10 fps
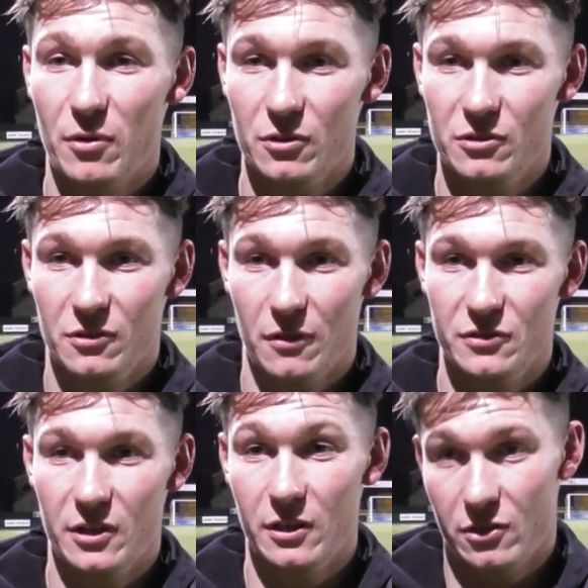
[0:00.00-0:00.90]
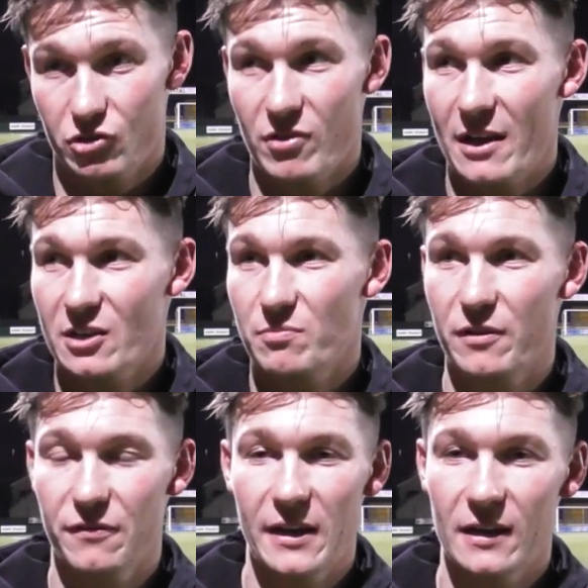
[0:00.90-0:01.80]
but obviously strikers,
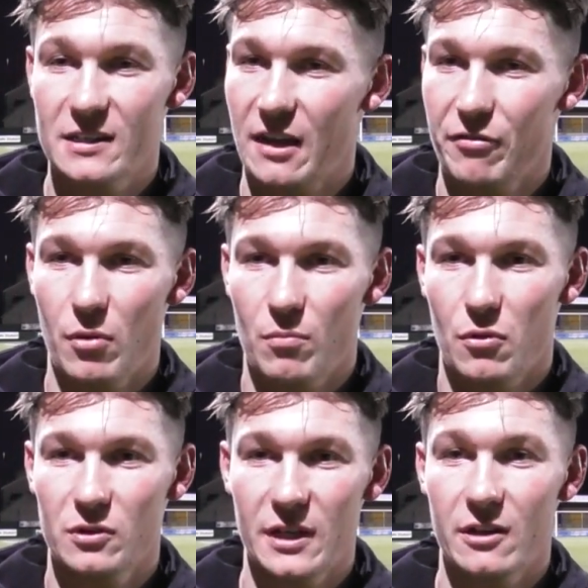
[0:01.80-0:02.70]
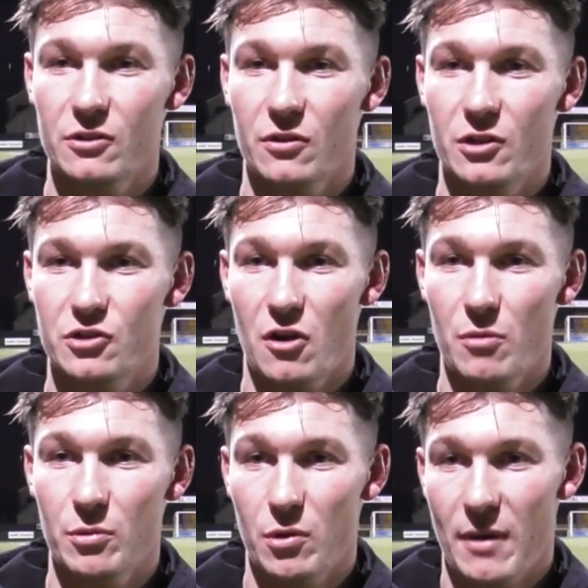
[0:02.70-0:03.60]
midfielders, everyone mucked in and done the
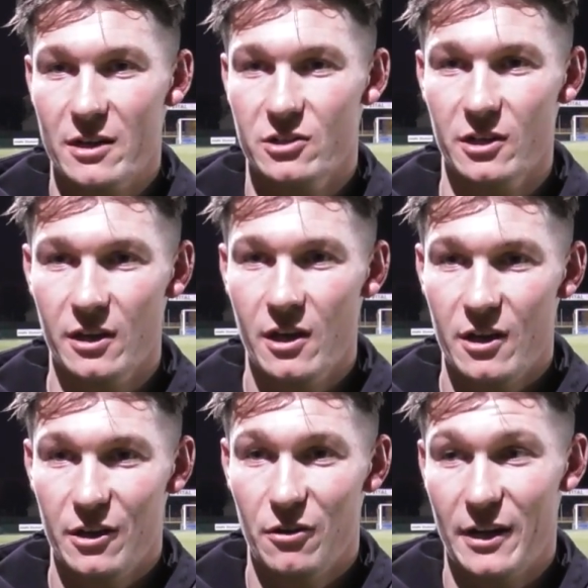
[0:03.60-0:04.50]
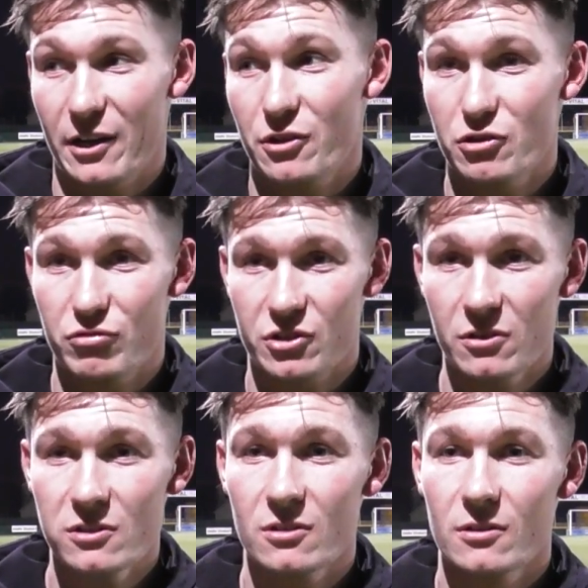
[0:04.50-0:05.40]
job, and we managed to, you know, get a huge result.